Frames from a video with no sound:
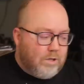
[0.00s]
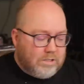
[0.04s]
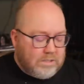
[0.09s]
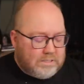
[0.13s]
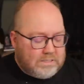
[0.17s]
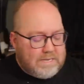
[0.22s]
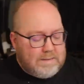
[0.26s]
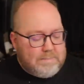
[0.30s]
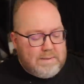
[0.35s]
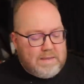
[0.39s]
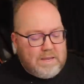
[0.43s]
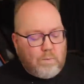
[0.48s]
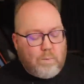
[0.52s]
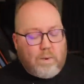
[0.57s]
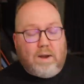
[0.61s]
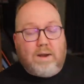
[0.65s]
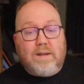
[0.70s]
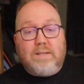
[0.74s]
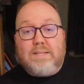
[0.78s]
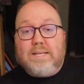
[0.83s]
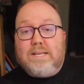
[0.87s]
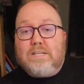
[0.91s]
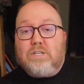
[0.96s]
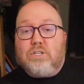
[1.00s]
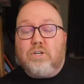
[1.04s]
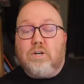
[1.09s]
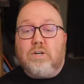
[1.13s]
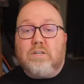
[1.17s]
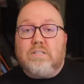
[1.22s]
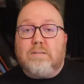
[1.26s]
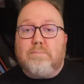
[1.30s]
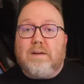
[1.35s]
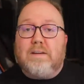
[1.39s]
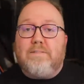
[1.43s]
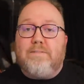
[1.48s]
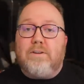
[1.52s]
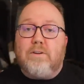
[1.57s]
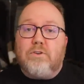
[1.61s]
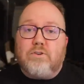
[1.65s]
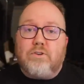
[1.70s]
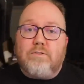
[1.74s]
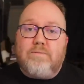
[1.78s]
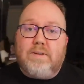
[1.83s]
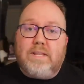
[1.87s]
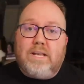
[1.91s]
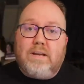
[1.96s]
You'll see me wearing these shirts in my
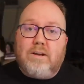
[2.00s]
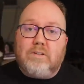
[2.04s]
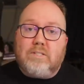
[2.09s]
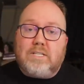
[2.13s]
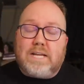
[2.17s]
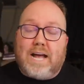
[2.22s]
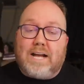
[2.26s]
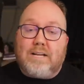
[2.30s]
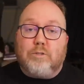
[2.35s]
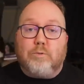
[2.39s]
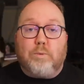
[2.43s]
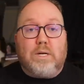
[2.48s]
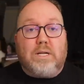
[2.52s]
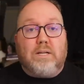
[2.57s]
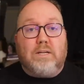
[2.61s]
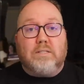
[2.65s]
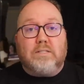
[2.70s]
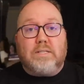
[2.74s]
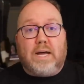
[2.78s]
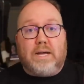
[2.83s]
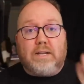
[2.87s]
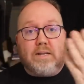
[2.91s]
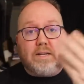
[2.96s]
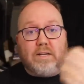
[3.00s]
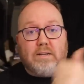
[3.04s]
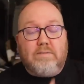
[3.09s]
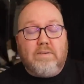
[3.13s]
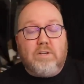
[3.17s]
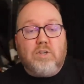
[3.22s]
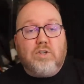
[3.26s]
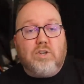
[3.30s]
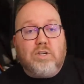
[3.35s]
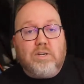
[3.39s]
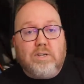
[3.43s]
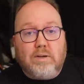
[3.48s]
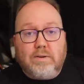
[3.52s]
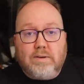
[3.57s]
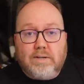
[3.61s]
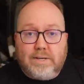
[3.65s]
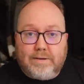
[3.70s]
future videos as well as at a convention near